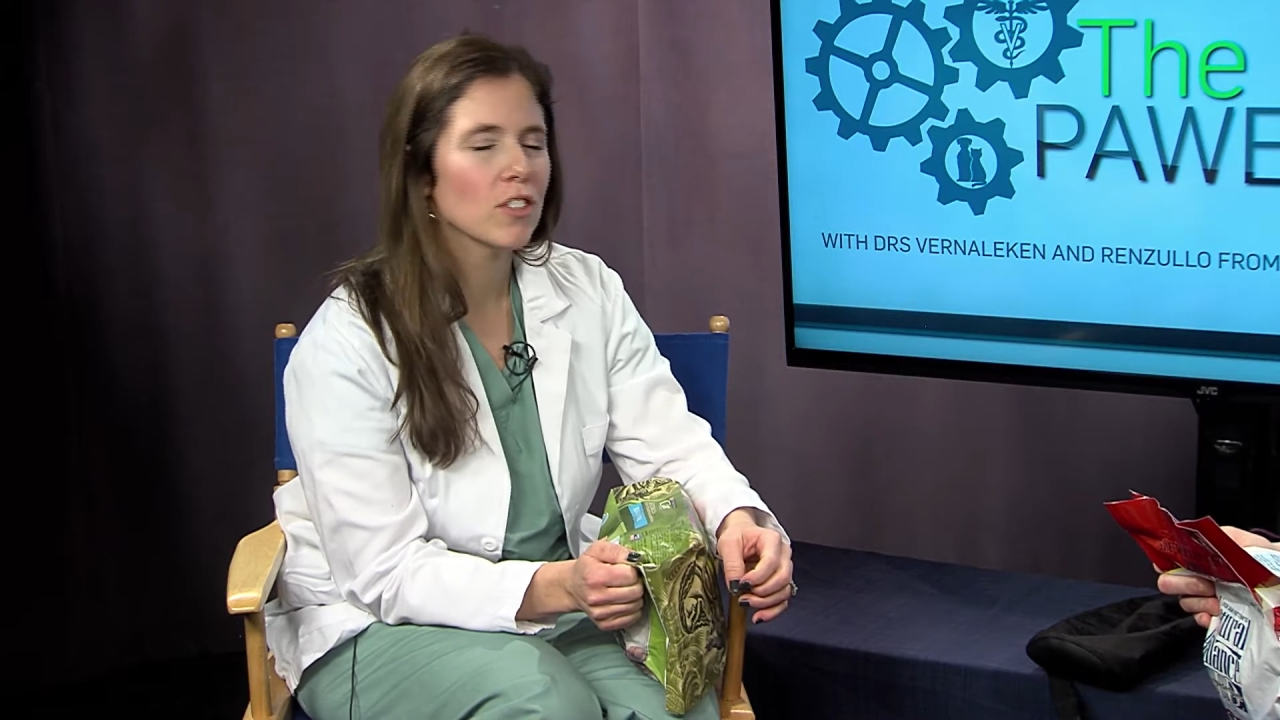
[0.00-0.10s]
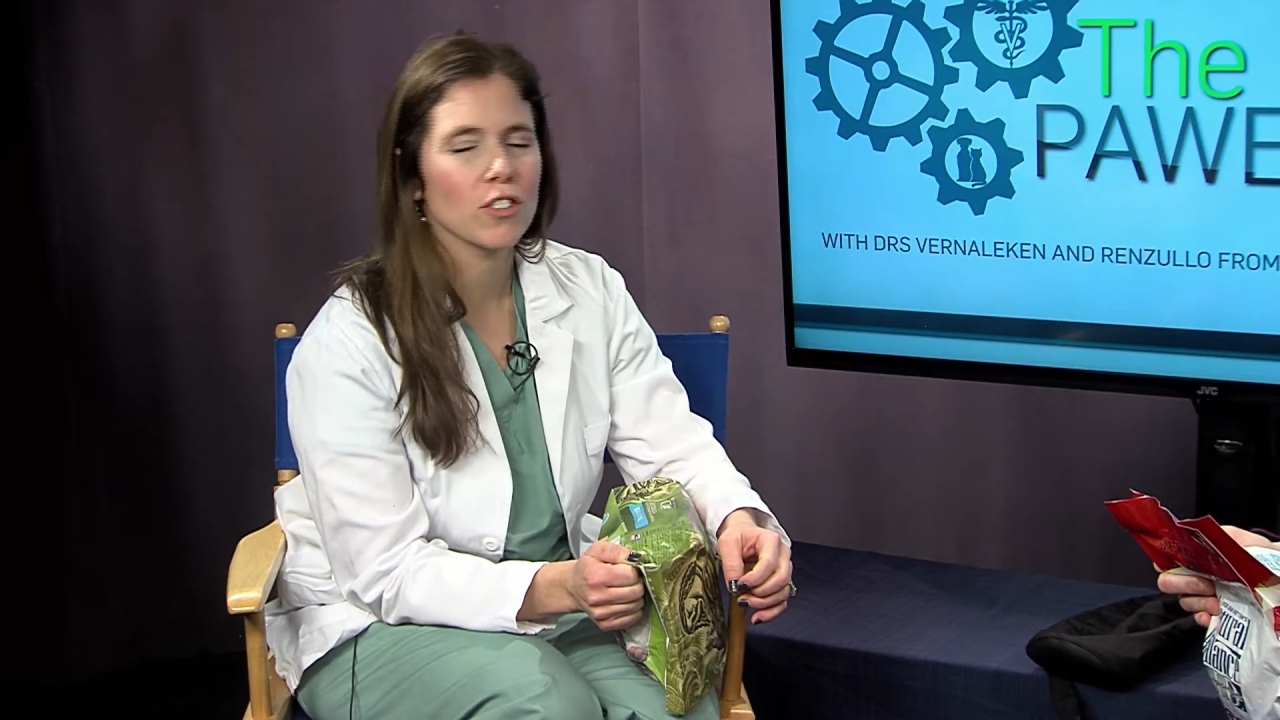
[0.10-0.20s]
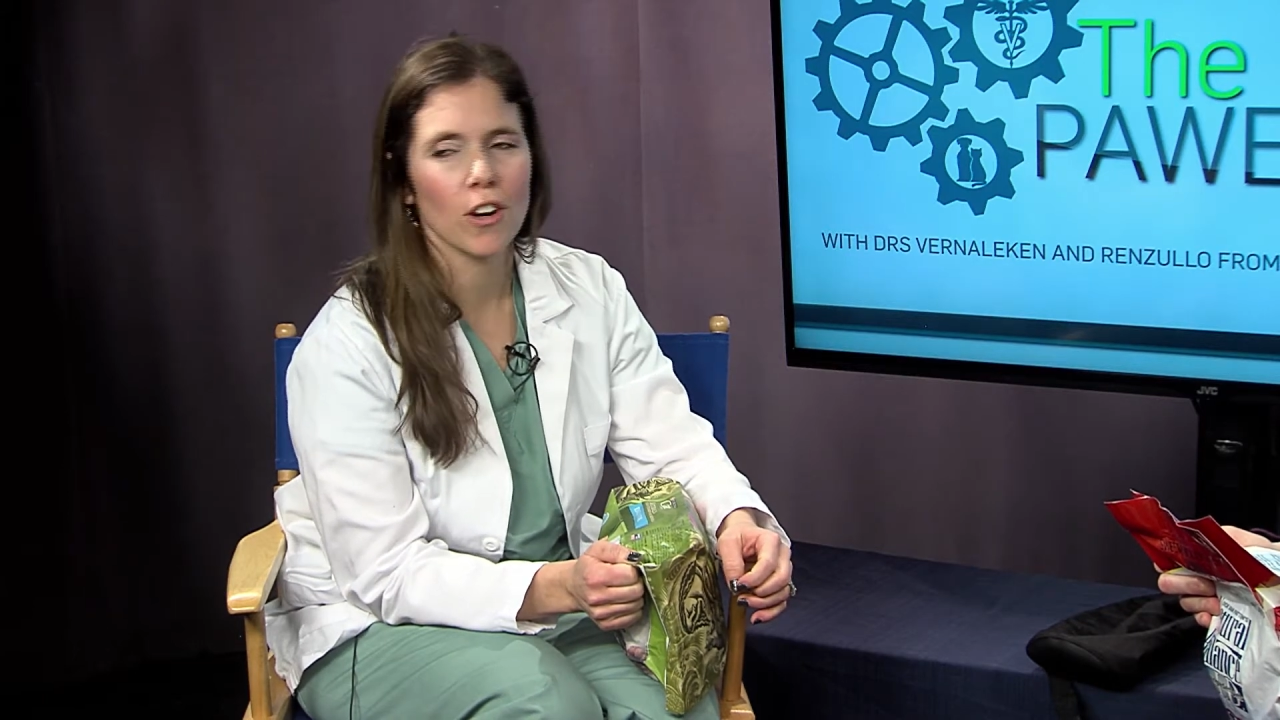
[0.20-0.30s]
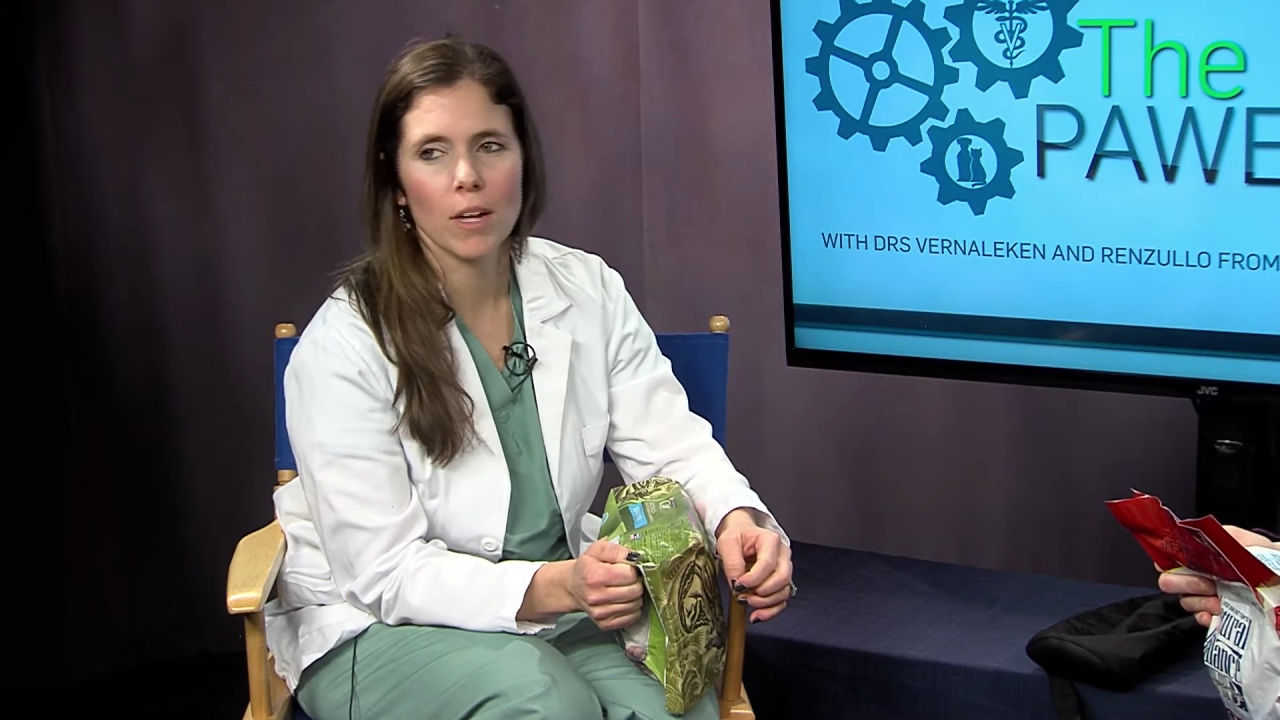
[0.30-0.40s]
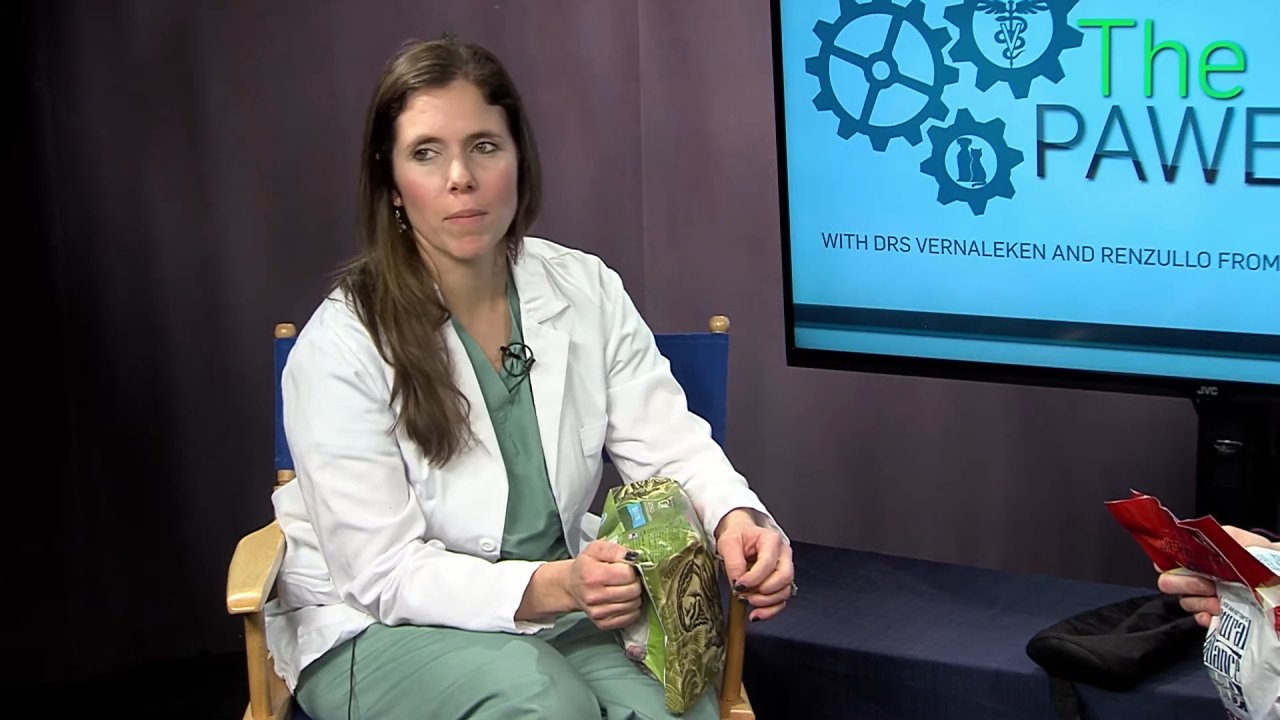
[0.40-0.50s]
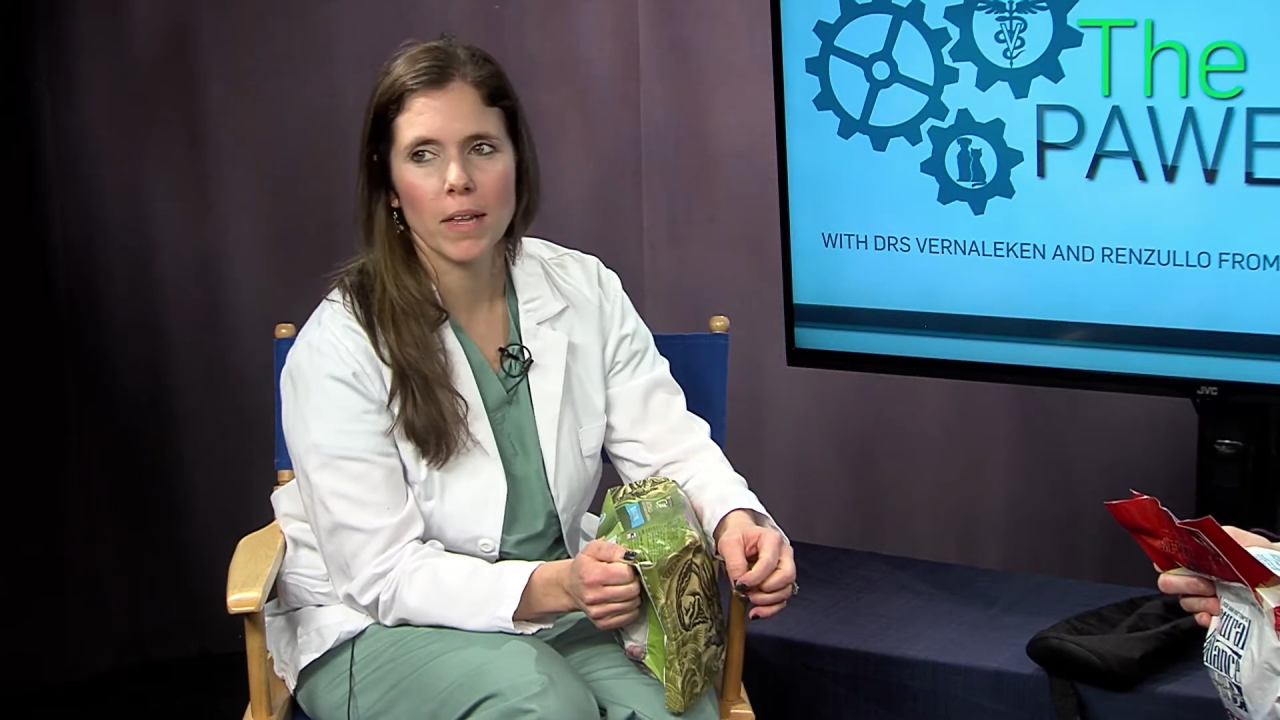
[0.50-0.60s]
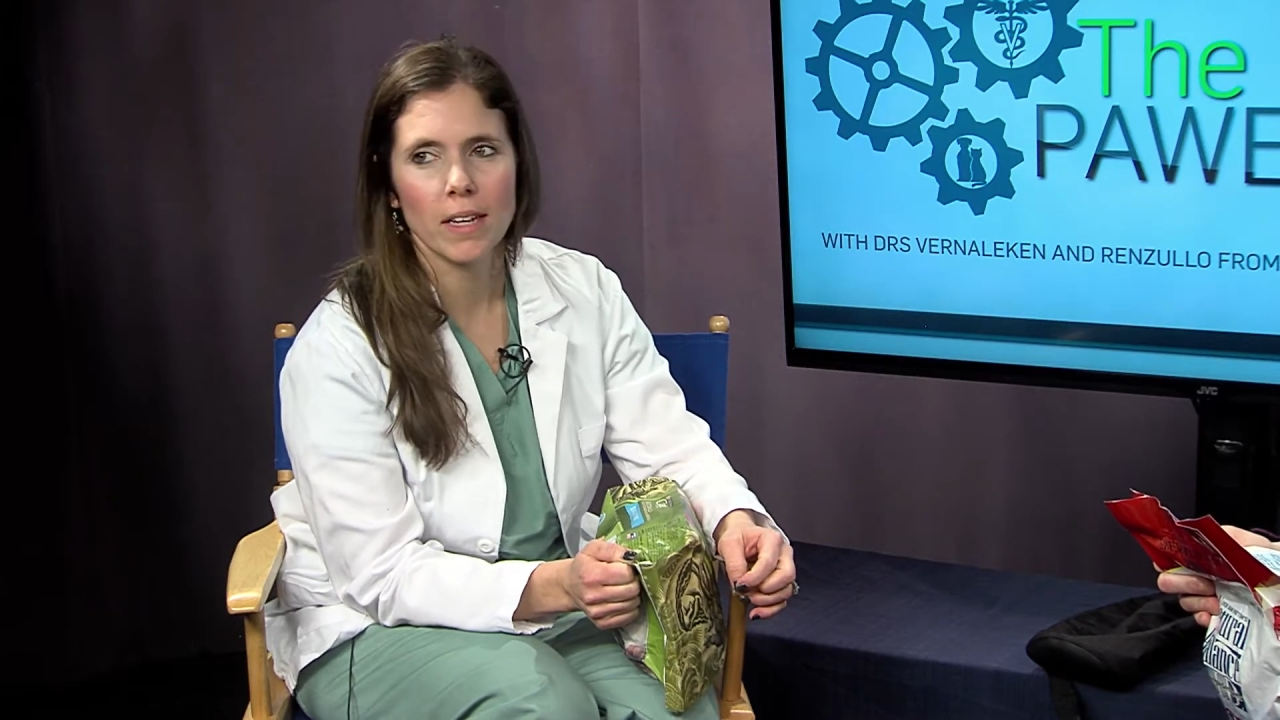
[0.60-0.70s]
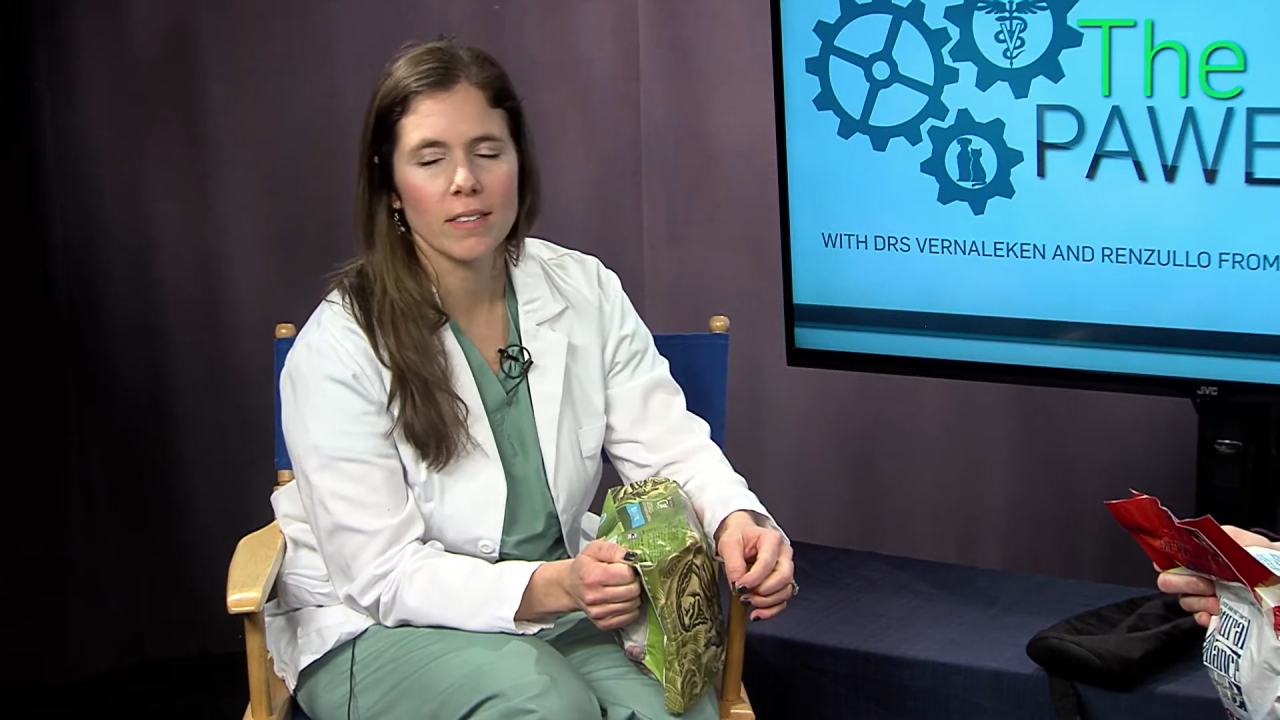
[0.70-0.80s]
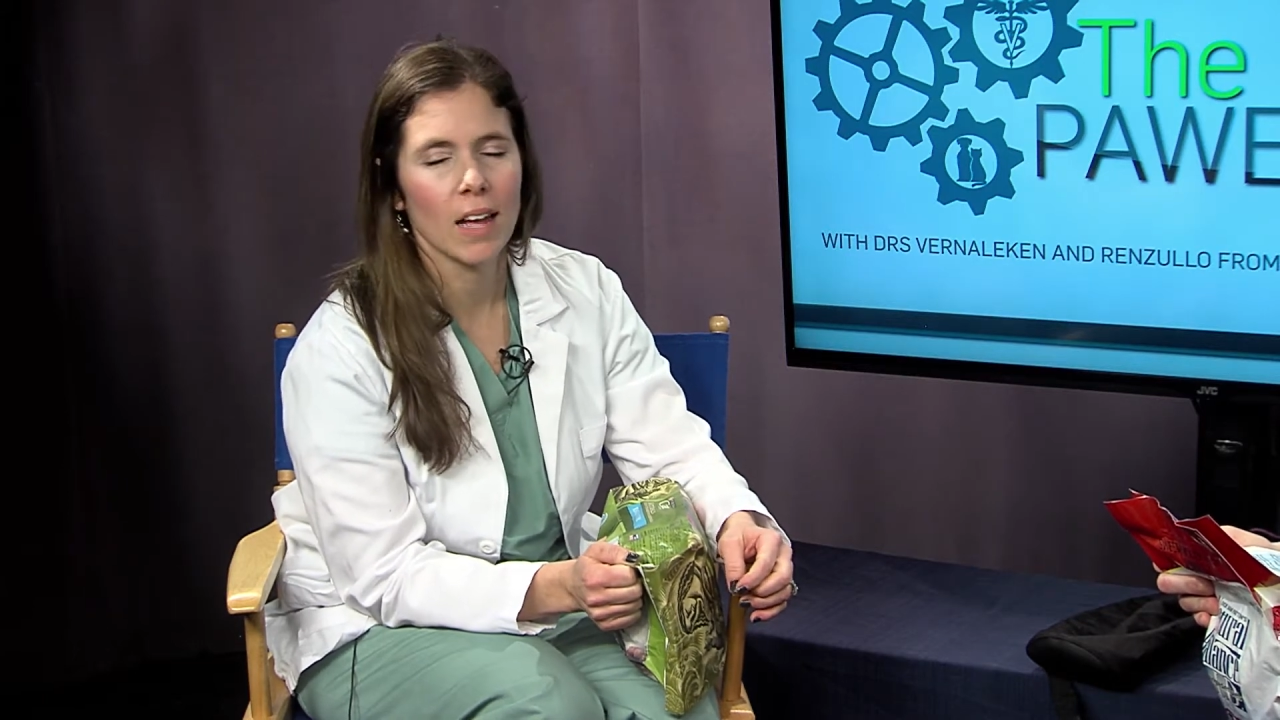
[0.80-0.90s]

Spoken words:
starting place.